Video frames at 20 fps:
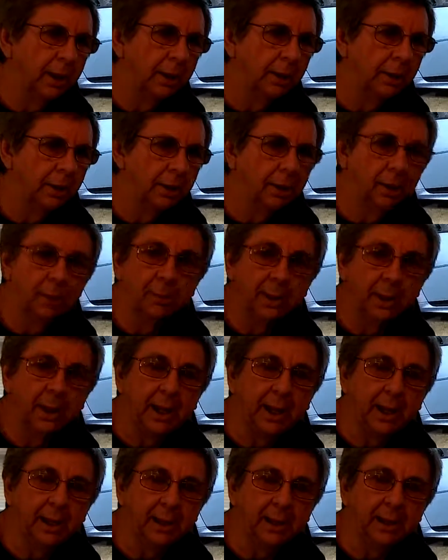Or a
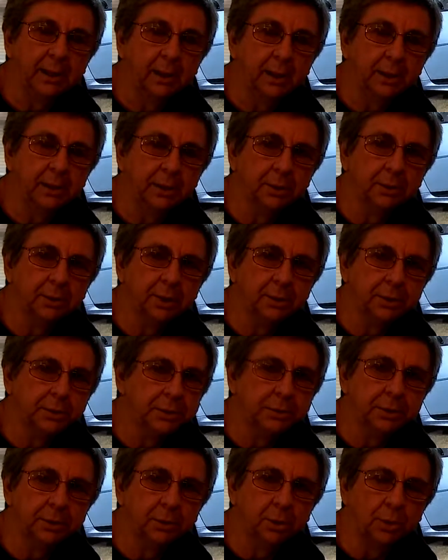mechanic can do it,
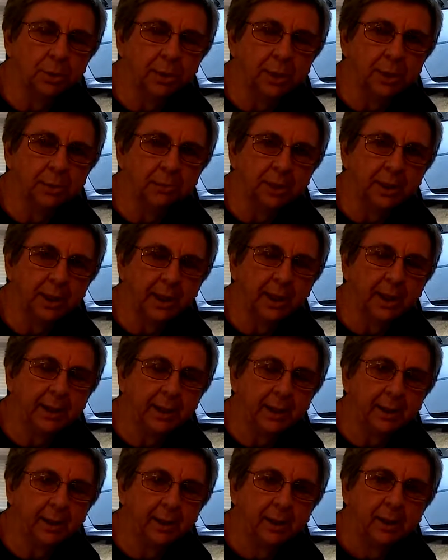just an ordinary
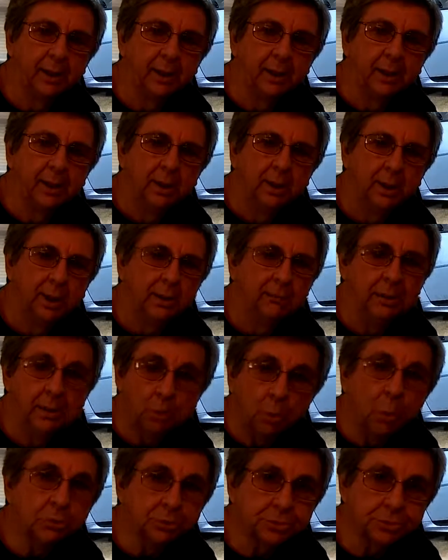mechanic, if he
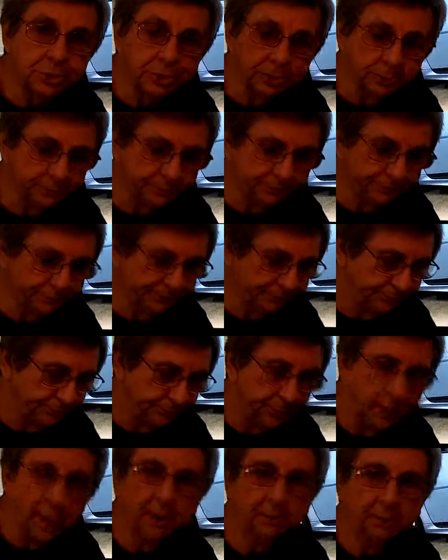wants to.
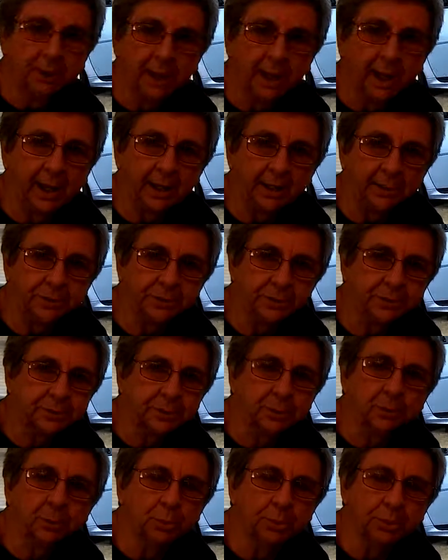A lot of mechanics
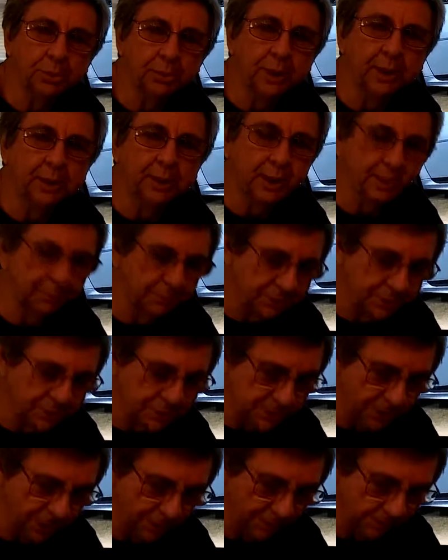just don't want to do anything but the
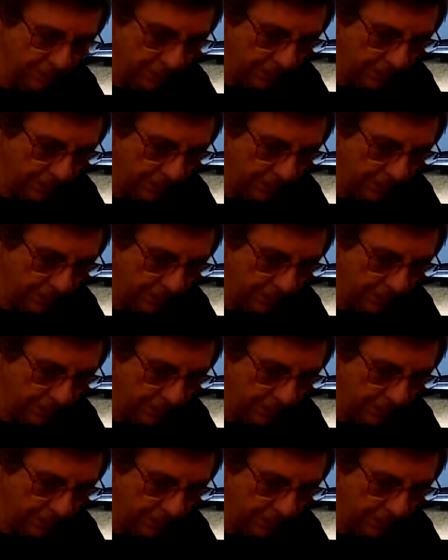same